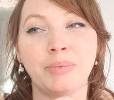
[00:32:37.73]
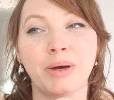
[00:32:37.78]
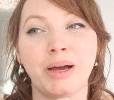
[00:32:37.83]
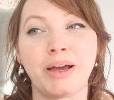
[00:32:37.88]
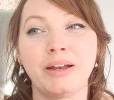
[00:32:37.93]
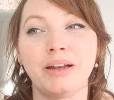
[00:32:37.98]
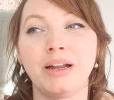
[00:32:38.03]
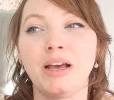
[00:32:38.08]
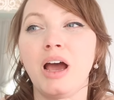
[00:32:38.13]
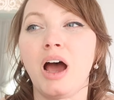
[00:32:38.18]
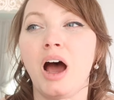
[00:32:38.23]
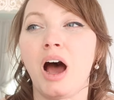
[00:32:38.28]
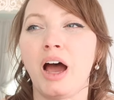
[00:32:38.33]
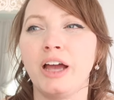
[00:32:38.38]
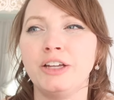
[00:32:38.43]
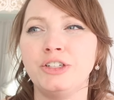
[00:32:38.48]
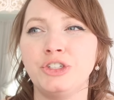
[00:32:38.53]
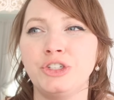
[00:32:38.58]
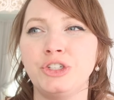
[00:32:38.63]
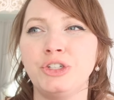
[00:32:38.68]
But
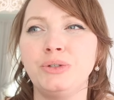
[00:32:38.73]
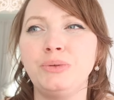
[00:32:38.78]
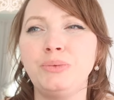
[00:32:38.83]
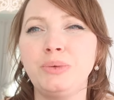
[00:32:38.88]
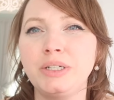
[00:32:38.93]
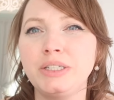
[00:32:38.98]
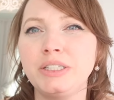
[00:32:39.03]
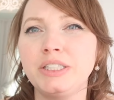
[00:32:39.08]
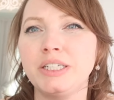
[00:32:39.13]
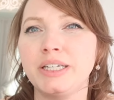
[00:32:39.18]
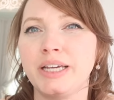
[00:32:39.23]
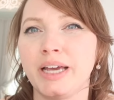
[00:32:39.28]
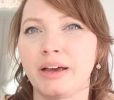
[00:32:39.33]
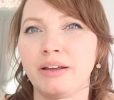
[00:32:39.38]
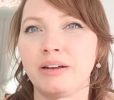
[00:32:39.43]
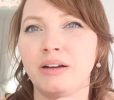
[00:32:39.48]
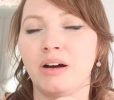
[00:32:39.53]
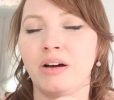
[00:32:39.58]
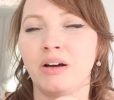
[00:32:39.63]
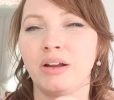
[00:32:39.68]
I do want to
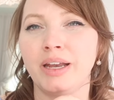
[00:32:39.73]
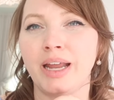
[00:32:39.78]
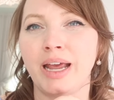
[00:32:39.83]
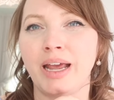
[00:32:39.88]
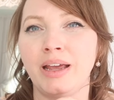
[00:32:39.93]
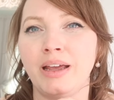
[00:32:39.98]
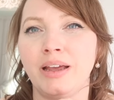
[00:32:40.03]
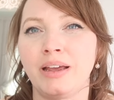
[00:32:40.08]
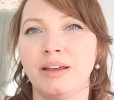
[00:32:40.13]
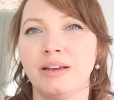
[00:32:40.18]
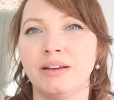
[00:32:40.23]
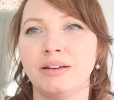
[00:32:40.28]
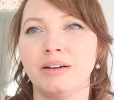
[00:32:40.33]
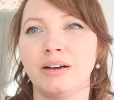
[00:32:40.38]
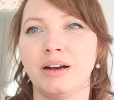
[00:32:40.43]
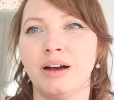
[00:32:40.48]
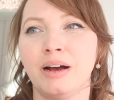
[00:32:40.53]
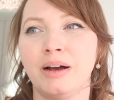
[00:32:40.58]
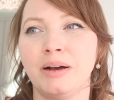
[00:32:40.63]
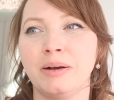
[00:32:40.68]
get on a,
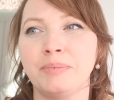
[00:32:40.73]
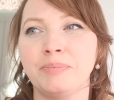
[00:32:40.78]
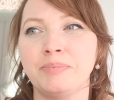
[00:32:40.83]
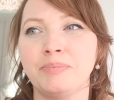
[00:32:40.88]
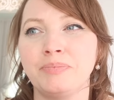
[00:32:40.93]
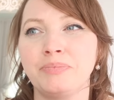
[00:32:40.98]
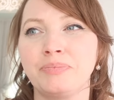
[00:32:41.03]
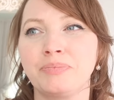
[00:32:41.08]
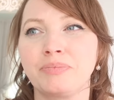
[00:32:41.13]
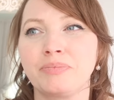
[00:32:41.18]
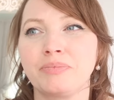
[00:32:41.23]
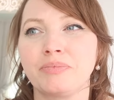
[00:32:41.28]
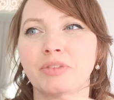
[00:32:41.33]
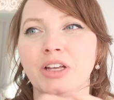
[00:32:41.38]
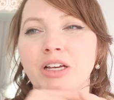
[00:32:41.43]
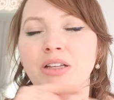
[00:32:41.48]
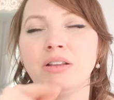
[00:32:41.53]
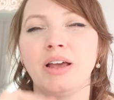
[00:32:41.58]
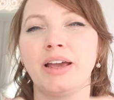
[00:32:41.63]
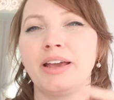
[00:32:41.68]
um,
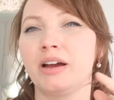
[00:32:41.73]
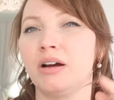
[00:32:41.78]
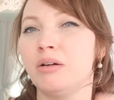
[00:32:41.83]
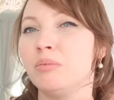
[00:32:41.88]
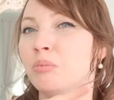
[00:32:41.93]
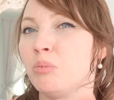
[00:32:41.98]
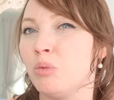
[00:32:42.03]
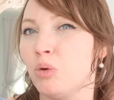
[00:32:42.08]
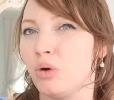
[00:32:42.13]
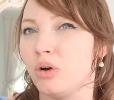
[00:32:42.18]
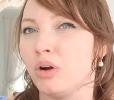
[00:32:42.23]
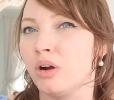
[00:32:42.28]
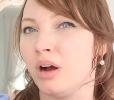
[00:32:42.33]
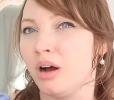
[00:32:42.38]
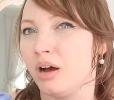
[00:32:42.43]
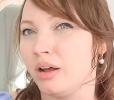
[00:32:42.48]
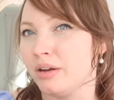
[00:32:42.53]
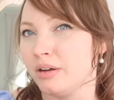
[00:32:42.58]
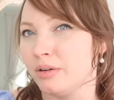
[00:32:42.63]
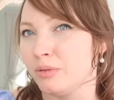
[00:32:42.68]
like more
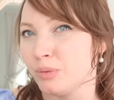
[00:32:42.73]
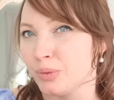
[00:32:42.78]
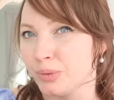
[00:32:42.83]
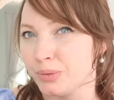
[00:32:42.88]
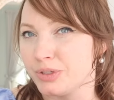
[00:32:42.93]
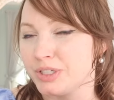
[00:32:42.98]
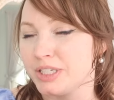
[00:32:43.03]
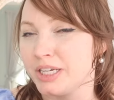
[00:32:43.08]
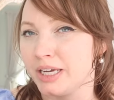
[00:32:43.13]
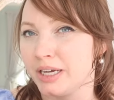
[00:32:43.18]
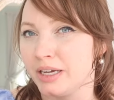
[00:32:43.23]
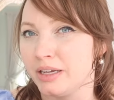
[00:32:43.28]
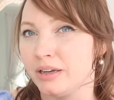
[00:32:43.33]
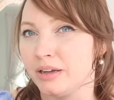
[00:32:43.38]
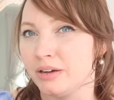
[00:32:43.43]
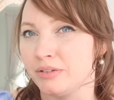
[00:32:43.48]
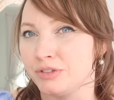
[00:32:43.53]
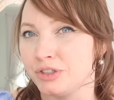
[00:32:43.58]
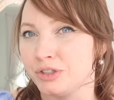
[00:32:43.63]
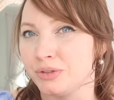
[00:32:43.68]
on a routine
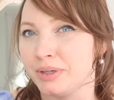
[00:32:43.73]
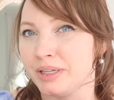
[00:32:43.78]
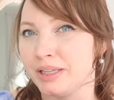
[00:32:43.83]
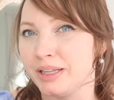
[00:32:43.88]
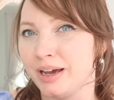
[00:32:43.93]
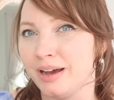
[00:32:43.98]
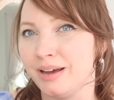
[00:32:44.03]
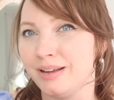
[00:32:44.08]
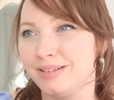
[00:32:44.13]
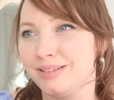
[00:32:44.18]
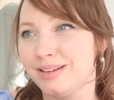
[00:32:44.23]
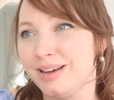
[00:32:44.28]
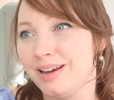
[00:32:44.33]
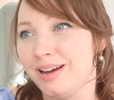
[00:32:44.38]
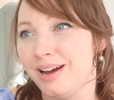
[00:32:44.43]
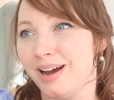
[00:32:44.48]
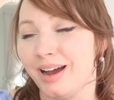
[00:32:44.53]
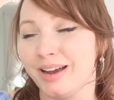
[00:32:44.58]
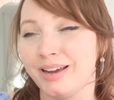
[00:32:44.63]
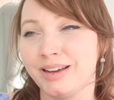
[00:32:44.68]
of doing that.
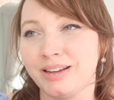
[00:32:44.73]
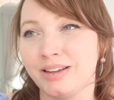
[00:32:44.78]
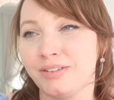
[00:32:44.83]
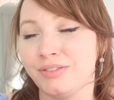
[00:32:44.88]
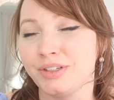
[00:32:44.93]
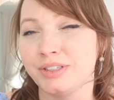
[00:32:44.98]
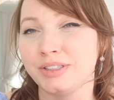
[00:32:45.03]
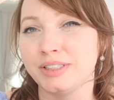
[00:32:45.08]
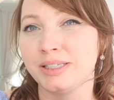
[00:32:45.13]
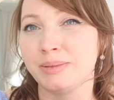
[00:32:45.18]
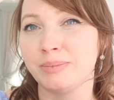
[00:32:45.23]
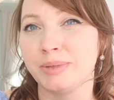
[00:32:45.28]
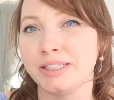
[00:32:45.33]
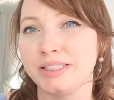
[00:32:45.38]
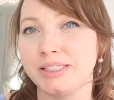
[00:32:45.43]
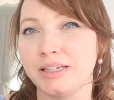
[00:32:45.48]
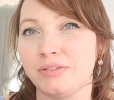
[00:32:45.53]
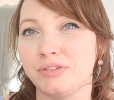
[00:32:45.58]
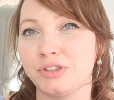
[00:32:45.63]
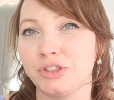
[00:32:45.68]
I could even see
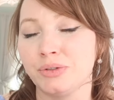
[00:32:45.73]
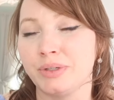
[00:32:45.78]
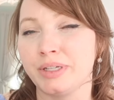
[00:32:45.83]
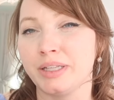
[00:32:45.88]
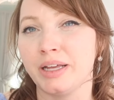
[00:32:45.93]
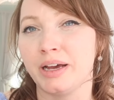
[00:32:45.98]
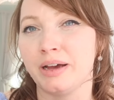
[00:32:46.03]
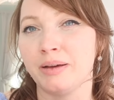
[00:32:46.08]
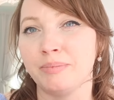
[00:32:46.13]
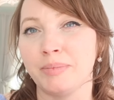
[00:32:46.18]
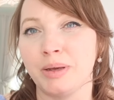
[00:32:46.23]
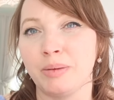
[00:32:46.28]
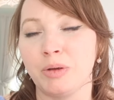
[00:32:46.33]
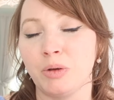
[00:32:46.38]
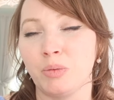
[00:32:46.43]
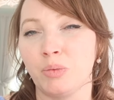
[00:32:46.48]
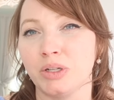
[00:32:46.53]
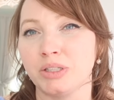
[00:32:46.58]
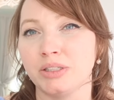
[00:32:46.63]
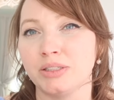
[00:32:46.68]
myself doing that
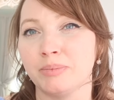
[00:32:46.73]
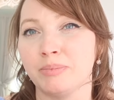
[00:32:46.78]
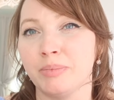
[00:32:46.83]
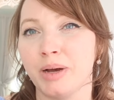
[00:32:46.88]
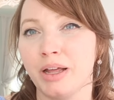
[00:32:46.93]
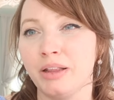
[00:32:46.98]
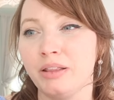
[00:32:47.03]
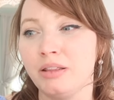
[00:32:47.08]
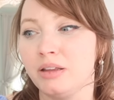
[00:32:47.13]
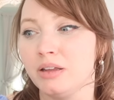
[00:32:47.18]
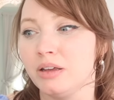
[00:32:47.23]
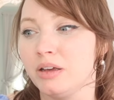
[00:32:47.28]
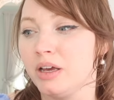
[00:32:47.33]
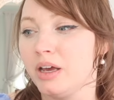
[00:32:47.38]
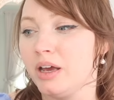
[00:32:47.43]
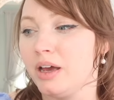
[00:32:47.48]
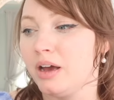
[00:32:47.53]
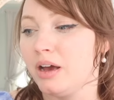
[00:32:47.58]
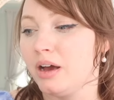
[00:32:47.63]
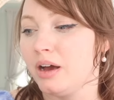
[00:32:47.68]
maybe once a month.
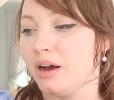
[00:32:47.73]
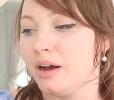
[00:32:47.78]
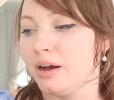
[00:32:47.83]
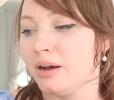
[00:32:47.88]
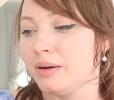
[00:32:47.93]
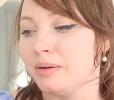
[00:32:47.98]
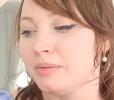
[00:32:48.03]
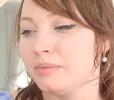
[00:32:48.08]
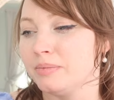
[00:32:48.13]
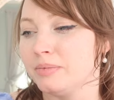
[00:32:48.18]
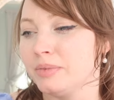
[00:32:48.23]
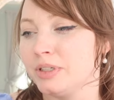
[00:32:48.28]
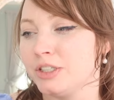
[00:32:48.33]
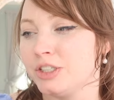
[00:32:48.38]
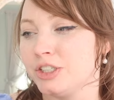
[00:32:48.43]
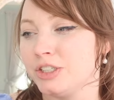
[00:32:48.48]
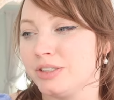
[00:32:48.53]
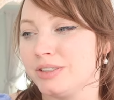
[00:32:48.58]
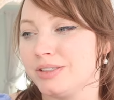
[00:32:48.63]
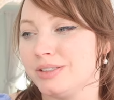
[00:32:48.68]
Um, it
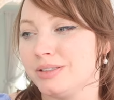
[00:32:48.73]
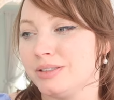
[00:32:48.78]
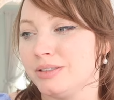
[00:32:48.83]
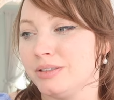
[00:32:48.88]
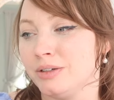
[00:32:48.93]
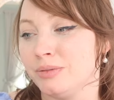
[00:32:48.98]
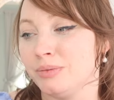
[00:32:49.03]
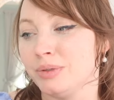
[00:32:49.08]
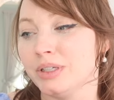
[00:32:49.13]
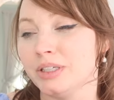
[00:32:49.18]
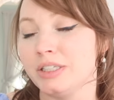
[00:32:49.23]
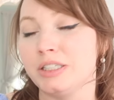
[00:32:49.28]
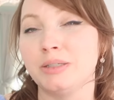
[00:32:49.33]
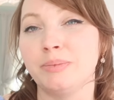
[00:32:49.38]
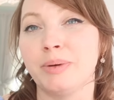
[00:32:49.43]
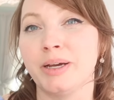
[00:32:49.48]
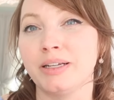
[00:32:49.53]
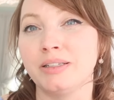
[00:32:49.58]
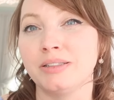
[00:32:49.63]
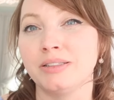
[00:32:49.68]
just, it really
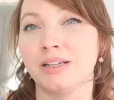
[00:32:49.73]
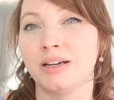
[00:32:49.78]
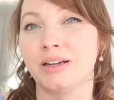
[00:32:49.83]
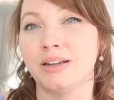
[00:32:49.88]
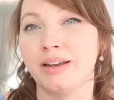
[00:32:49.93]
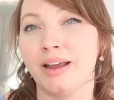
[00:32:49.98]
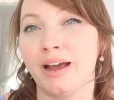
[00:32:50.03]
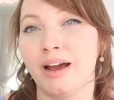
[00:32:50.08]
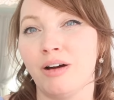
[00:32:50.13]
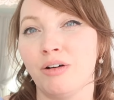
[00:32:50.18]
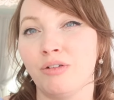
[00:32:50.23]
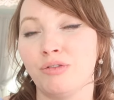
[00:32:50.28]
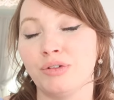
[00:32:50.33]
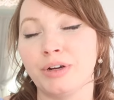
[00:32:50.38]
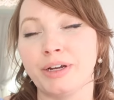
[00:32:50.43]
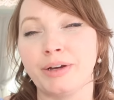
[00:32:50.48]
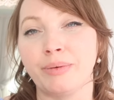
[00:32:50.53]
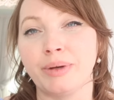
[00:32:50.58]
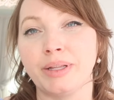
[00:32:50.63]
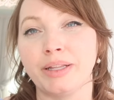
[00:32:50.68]
depends on how
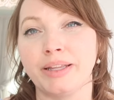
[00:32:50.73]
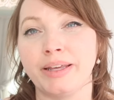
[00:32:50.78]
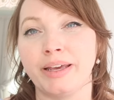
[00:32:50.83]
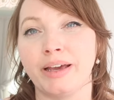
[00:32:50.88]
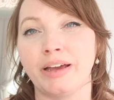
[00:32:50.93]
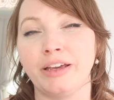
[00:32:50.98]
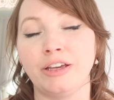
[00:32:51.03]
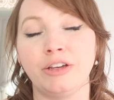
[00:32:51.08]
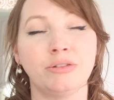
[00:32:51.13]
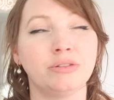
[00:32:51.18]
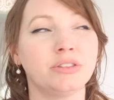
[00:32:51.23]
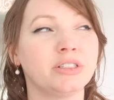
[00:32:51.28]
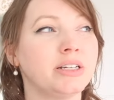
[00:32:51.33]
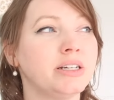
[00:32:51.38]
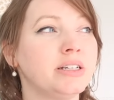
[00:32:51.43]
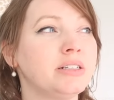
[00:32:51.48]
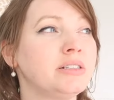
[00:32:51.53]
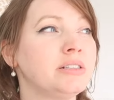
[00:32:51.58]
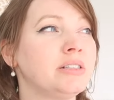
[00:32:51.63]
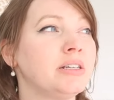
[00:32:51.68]
frequently I use it.